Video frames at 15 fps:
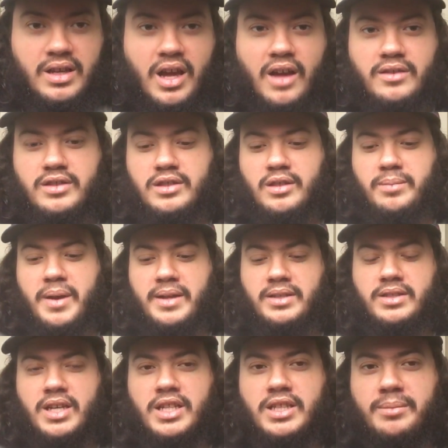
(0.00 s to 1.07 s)
It
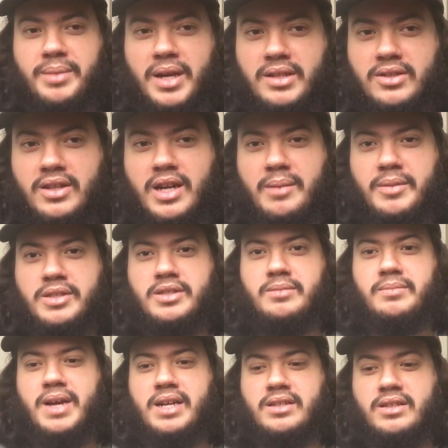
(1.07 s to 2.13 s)
depends on how much
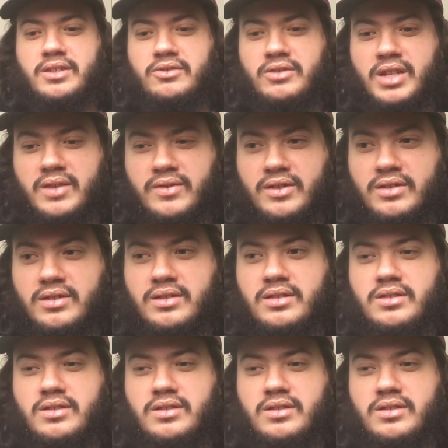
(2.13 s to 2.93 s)
the match you could give her.